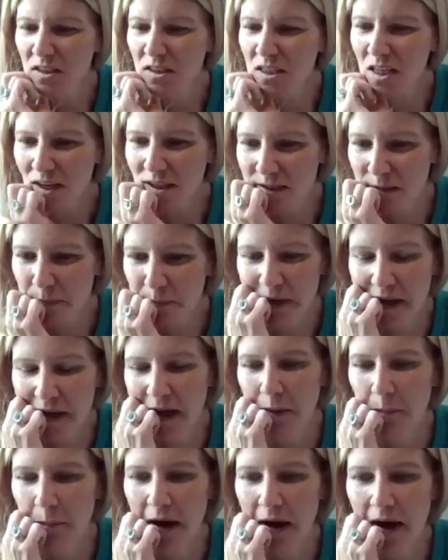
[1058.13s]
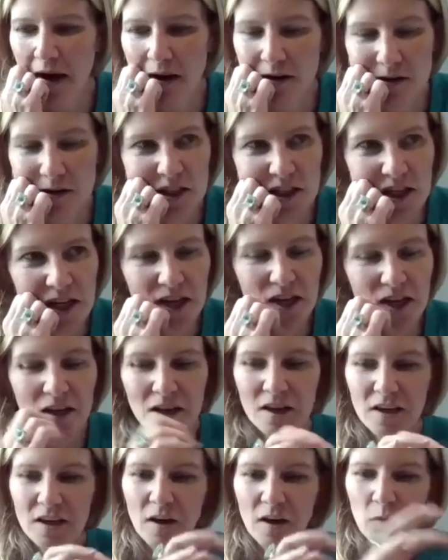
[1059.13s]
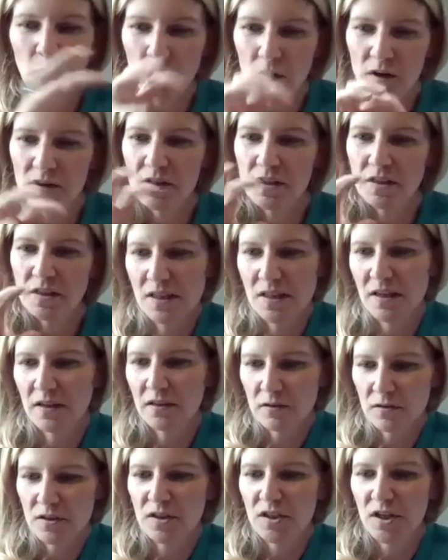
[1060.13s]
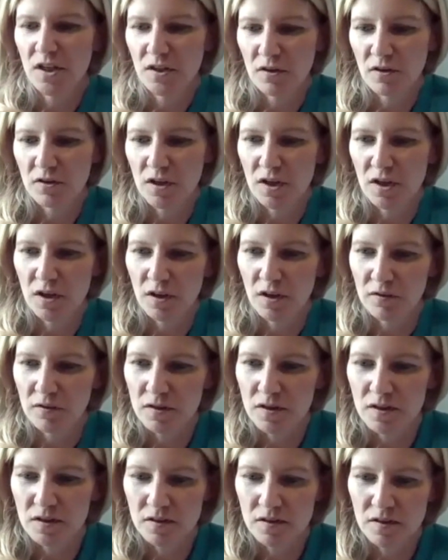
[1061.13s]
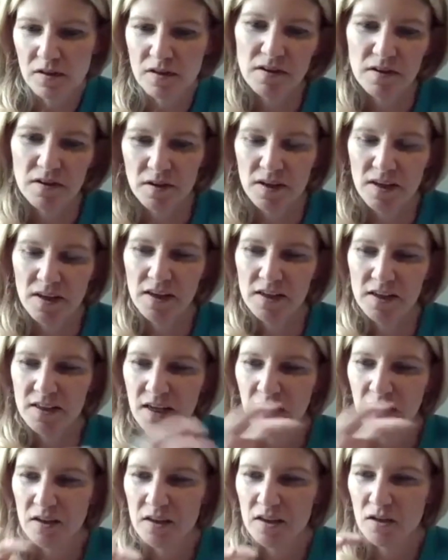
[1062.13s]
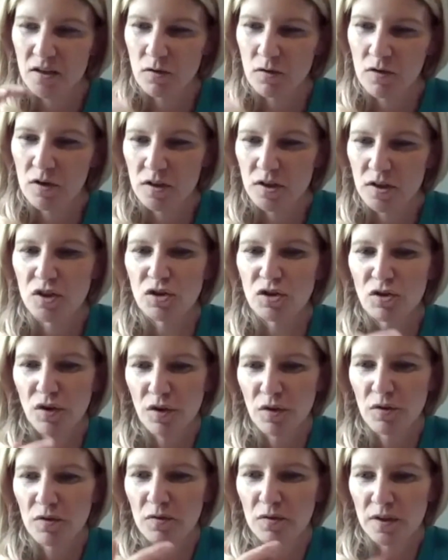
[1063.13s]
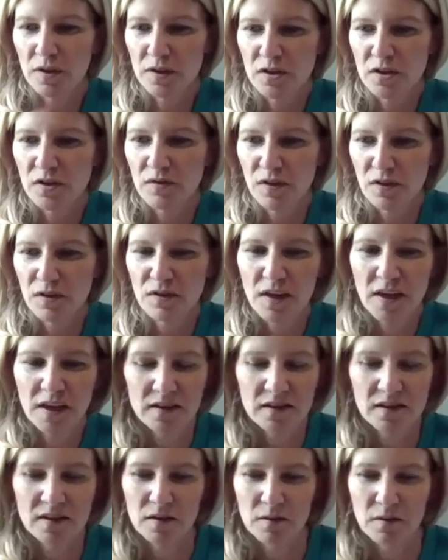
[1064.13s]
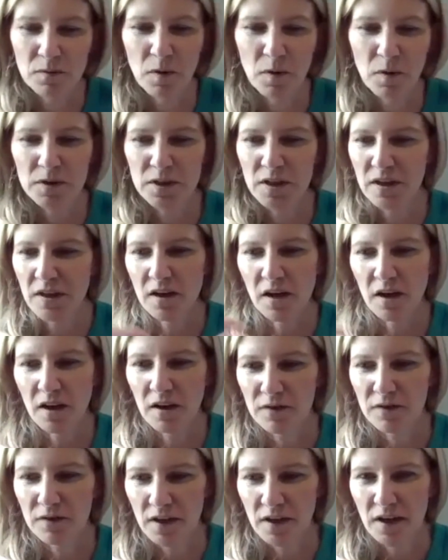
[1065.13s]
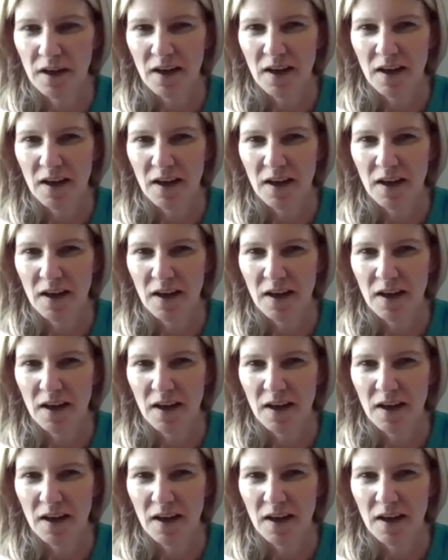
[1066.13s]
So tell us a bit about, you know, what are the skills that you use? Talk us through the sort of the things that, what would you kind of